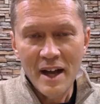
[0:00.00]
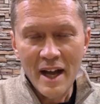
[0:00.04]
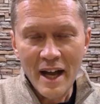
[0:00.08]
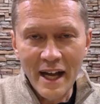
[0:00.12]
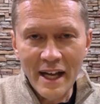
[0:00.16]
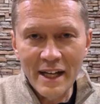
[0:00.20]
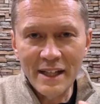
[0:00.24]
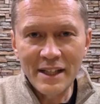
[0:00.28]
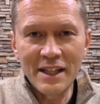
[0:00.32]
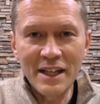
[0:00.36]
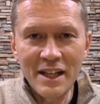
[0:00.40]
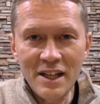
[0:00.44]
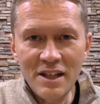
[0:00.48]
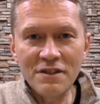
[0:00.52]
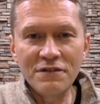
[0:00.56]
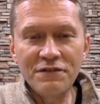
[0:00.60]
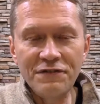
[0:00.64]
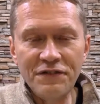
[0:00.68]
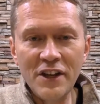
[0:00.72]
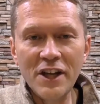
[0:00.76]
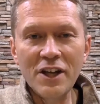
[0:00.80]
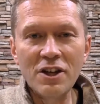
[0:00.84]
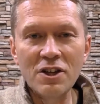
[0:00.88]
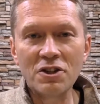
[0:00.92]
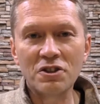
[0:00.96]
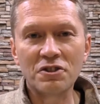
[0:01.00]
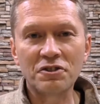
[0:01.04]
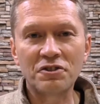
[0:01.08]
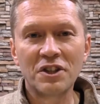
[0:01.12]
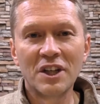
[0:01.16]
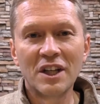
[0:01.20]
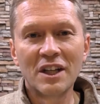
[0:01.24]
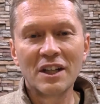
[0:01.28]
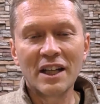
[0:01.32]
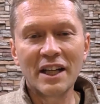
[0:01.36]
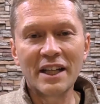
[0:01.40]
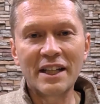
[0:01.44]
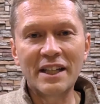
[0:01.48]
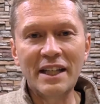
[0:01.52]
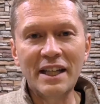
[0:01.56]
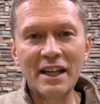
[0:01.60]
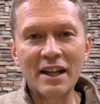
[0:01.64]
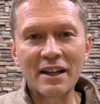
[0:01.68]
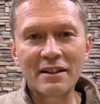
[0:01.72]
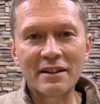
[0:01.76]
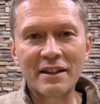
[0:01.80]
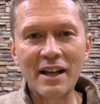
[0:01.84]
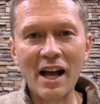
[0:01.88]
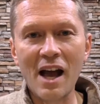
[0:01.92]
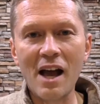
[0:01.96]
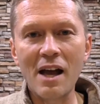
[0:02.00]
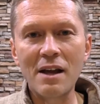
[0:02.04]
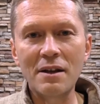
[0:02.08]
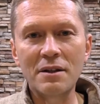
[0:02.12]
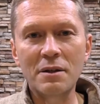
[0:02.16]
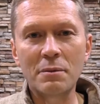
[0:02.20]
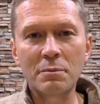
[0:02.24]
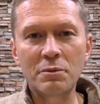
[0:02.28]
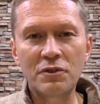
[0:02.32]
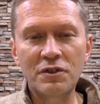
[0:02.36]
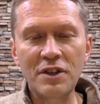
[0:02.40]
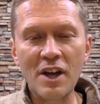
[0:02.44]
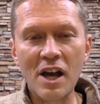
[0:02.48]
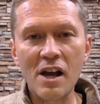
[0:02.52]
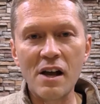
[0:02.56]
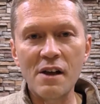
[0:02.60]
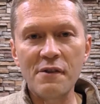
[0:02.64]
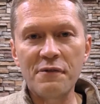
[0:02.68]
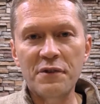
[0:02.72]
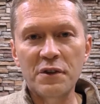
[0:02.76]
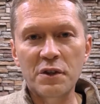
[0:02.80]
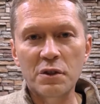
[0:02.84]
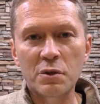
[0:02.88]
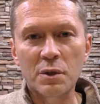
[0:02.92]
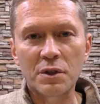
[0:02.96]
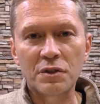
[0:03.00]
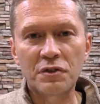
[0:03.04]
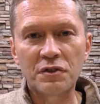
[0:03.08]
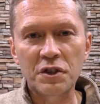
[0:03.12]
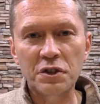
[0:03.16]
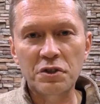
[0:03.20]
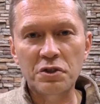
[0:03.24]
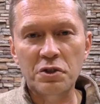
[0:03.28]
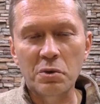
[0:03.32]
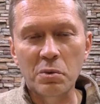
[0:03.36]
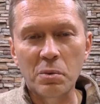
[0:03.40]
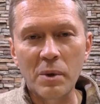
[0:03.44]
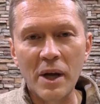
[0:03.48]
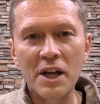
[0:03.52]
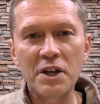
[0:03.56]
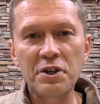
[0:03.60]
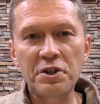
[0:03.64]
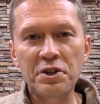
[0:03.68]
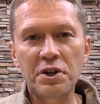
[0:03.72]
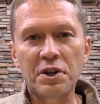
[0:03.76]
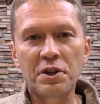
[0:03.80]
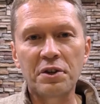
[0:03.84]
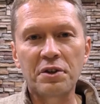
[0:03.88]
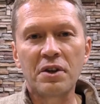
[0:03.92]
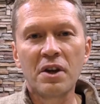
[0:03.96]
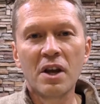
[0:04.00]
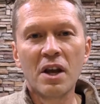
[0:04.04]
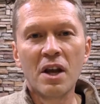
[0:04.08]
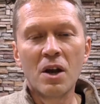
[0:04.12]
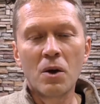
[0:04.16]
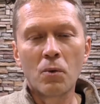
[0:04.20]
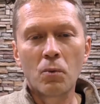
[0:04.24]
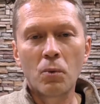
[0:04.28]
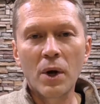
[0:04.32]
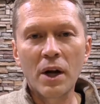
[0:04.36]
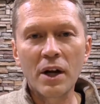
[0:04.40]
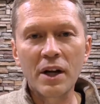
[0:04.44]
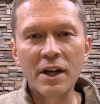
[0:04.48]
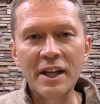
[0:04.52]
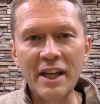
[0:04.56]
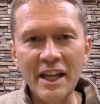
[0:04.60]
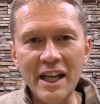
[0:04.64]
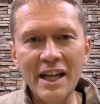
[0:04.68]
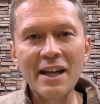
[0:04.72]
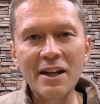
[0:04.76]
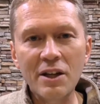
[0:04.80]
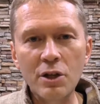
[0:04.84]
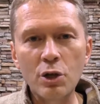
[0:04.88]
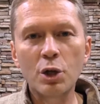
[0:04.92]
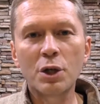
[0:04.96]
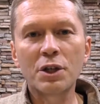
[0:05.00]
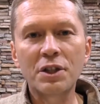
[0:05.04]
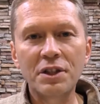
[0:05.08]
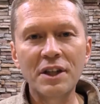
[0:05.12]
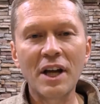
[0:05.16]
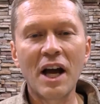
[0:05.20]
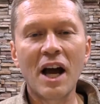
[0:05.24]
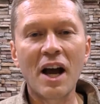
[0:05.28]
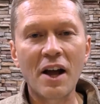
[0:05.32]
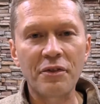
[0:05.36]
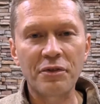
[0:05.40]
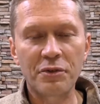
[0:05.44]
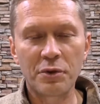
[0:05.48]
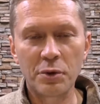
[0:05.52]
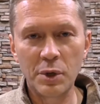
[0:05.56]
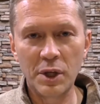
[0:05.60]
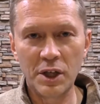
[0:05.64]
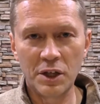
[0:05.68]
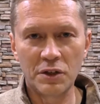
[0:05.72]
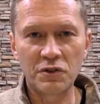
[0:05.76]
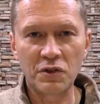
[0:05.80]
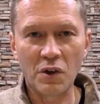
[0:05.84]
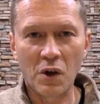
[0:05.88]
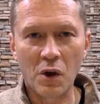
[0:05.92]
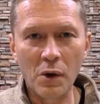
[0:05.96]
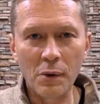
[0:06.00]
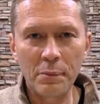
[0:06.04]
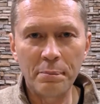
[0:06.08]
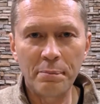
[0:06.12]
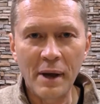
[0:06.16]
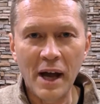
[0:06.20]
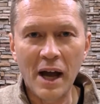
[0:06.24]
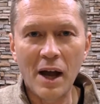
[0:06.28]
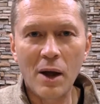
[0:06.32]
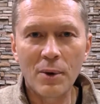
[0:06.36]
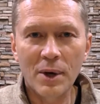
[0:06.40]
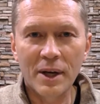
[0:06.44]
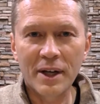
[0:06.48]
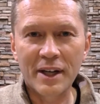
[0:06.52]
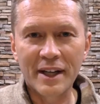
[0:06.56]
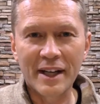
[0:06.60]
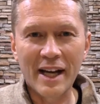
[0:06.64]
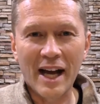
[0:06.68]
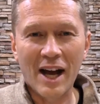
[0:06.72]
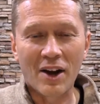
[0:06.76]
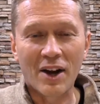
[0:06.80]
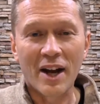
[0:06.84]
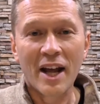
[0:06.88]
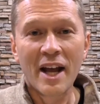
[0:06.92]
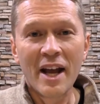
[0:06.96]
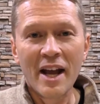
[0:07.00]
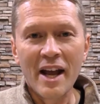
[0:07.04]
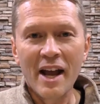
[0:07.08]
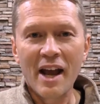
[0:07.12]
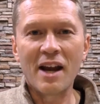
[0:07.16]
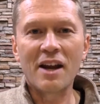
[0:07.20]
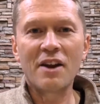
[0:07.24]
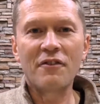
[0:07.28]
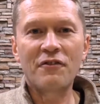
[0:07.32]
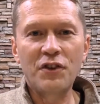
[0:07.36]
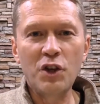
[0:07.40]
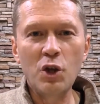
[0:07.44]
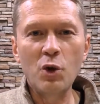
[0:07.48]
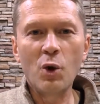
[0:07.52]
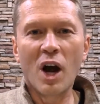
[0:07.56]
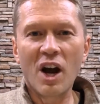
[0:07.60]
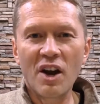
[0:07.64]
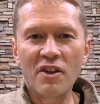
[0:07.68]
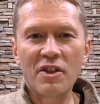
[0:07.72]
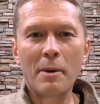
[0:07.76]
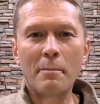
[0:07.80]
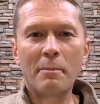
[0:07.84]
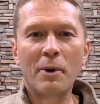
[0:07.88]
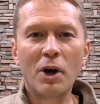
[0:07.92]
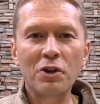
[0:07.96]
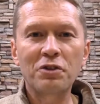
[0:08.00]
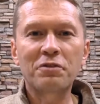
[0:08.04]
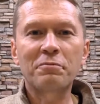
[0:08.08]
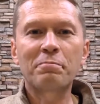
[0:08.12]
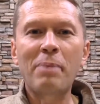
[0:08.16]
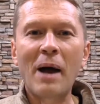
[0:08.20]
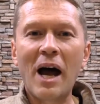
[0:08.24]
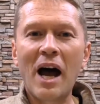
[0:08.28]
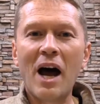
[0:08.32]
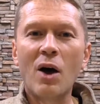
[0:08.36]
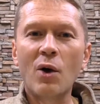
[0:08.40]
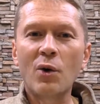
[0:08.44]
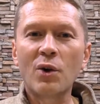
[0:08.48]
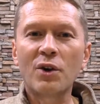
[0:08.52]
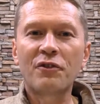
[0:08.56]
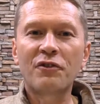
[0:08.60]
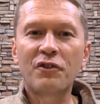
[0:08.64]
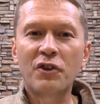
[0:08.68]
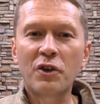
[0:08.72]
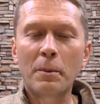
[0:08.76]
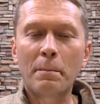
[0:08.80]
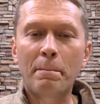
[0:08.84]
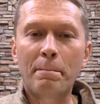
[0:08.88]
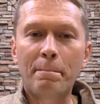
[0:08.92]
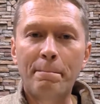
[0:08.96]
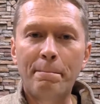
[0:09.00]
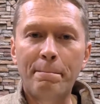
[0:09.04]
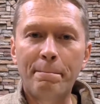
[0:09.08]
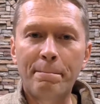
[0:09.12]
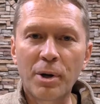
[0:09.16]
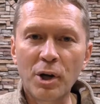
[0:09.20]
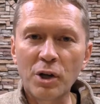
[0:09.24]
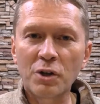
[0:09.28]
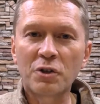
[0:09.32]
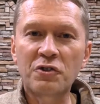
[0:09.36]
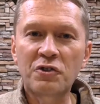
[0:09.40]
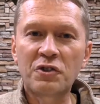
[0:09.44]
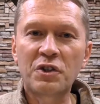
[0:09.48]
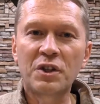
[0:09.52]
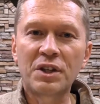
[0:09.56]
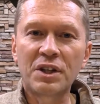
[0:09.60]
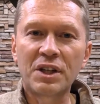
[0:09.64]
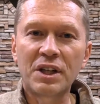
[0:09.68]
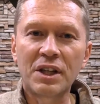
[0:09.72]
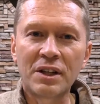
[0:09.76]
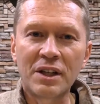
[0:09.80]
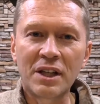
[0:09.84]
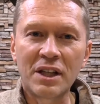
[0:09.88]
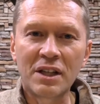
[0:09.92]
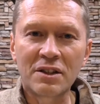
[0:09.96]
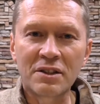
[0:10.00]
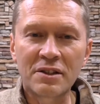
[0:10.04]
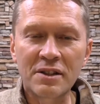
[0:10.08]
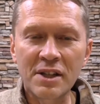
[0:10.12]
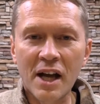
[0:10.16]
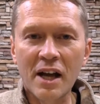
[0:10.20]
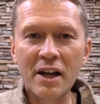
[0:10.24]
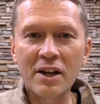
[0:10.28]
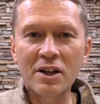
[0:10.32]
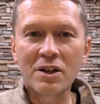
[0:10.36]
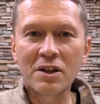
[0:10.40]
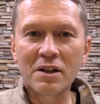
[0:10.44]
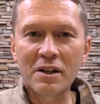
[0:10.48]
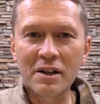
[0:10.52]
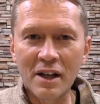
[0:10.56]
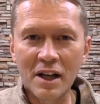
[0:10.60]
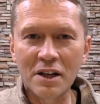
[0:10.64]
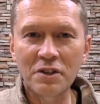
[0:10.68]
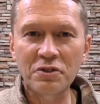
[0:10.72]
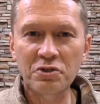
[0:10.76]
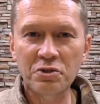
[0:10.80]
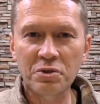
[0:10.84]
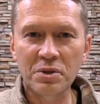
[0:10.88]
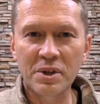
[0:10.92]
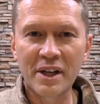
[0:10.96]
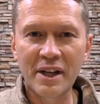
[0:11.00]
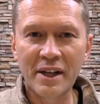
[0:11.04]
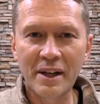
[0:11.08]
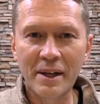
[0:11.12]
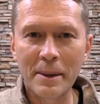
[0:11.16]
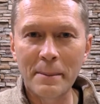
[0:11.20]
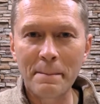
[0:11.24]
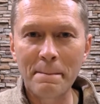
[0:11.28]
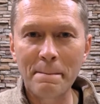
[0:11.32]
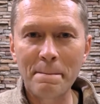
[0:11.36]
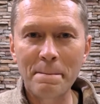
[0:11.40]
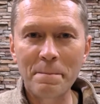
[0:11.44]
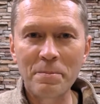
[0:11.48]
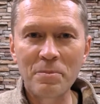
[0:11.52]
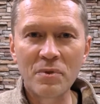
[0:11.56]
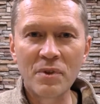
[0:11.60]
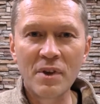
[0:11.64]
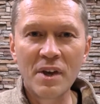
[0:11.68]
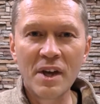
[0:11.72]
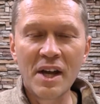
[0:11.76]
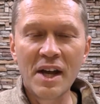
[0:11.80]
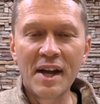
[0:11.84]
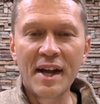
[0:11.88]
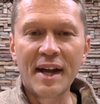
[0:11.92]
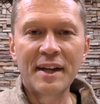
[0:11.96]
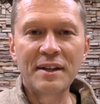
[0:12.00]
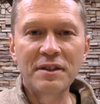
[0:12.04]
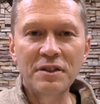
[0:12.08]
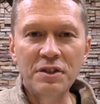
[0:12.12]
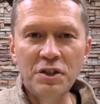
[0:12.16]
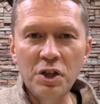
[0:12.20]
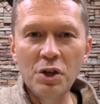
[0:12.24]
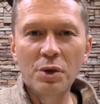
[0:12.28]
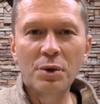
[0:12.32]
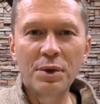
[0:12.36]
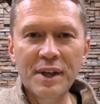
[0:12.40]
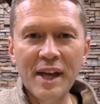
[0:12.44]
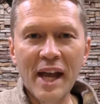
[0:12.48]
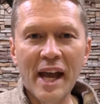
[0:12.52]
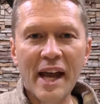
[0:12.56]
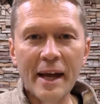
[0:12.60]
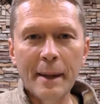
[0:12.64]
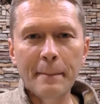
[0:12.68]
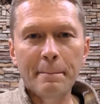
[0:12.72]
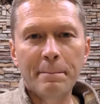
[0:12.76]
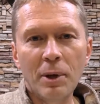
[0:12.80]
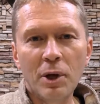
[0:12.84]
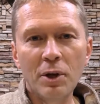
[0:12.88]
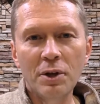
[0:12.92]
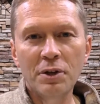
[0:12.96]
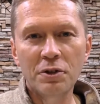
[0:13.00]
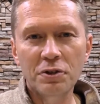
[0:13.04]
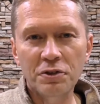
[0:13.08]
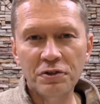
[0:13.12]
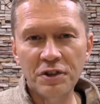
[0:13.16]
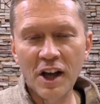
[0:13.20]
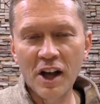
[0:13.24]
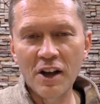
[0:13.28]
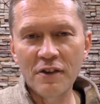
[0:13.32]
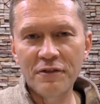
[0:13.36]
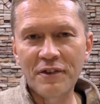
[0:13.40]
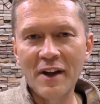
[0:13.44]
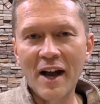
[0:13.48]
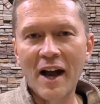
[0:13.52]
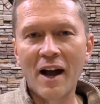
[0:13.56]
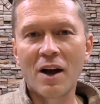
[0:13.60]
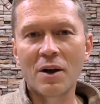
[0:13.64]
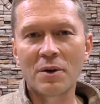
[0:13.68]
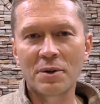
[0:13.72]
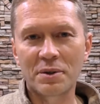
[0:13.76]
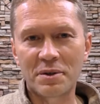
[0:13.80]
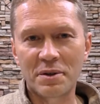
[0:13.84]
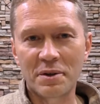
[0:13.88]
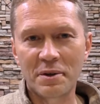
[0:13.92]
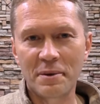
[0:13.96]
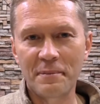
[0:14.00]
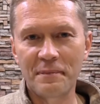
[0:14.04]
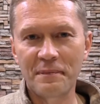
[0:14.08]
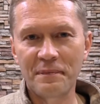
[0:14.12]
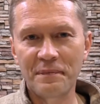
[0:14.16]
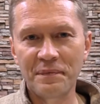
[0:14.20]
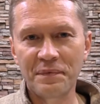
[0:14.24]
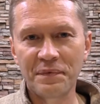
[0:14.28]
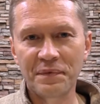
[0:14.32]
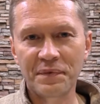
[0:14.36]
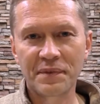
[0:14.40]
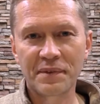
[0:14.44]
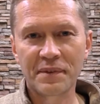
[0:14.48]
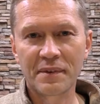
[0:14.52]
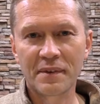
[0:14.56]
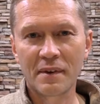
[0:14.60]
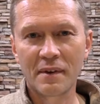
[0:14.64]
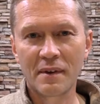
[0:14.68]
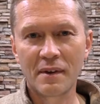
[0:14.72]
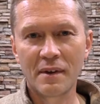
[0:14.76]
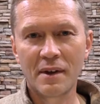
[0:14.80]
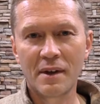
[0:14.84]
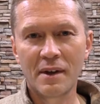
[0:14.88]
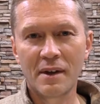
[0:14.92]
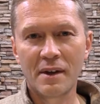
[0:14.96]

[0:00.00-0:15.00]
and he feels like he had gotten himself into a situation where he could not through his own power get out. And if you are the most powerful person in the entire country and you can't pull yourself out,